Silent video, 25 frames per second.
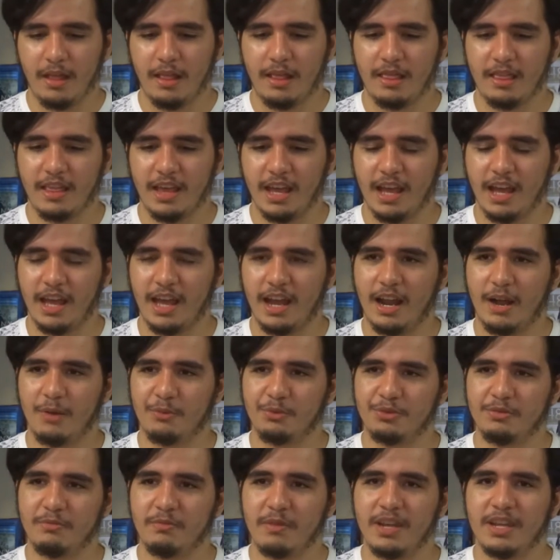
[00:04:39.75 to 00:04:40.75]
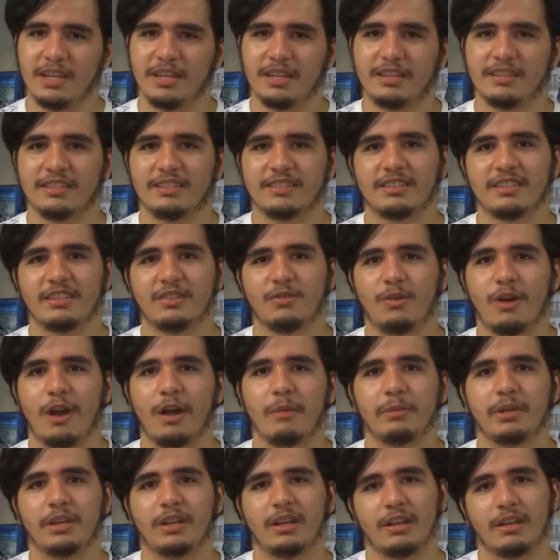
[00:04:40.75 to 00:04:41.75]
that I would make instant
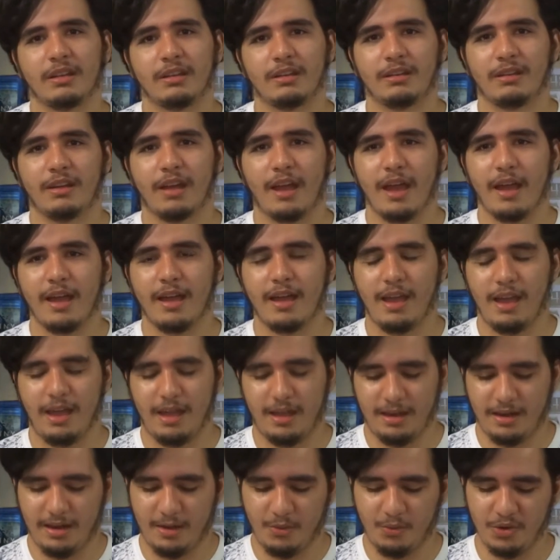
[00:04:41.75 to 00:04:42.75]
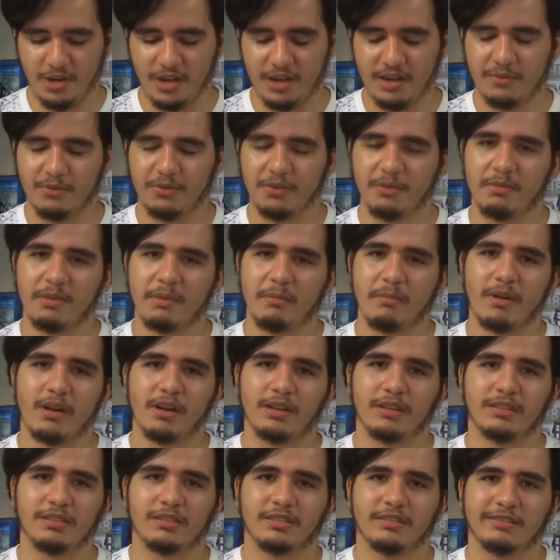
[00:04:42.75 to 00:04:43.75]
ramen in, and I would eat it from the
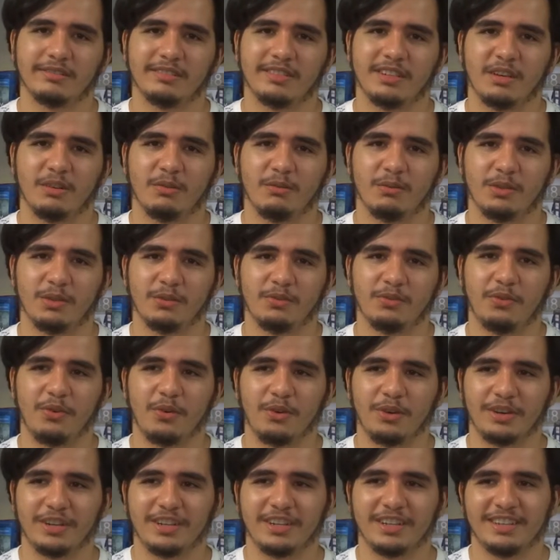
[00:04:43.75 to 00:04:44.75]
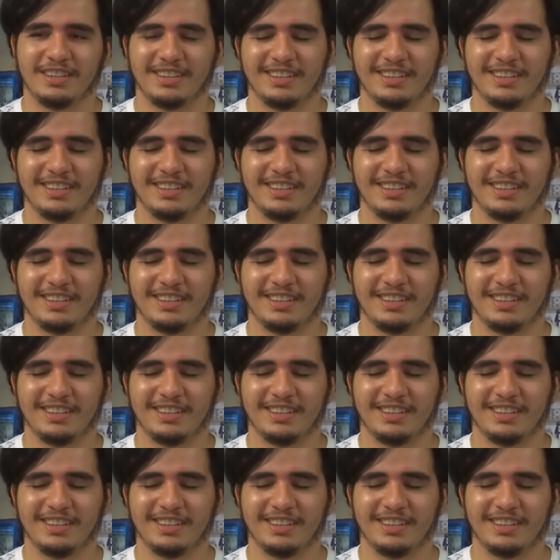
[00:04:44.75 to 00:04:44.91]
mug with a fork